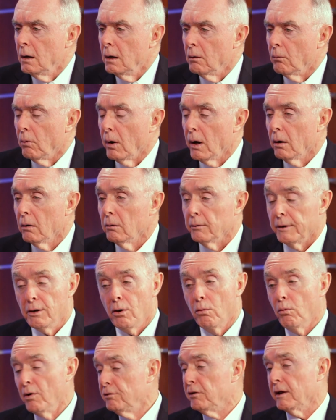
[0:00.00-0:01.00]
Well, you
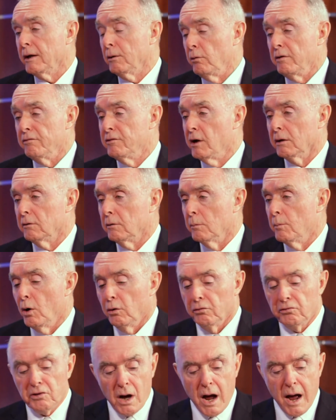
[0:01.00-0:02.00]
know, one thing, we've got the
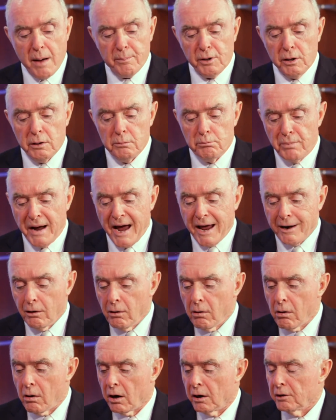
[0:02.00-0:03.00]
most competent,
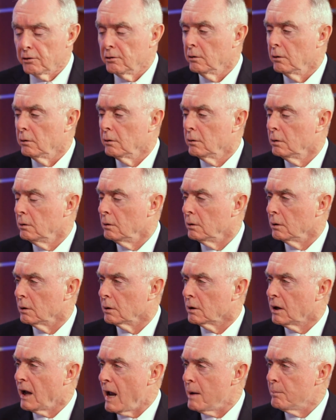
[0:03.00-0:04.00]
battle-hardened,
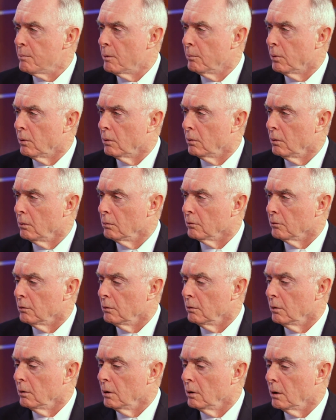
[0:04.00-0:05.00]
capable
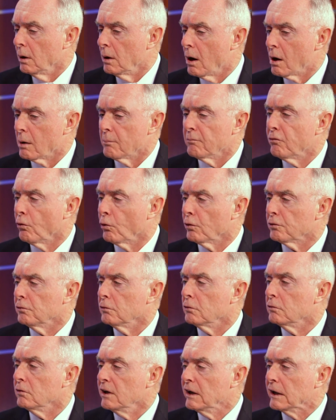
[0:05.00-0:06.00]
armed
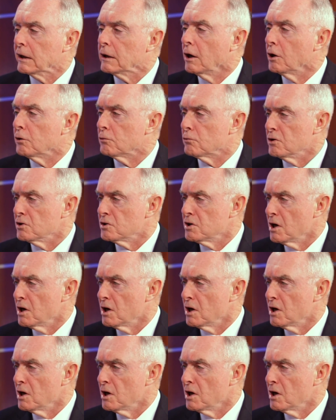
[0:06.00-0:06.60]
forces in the country's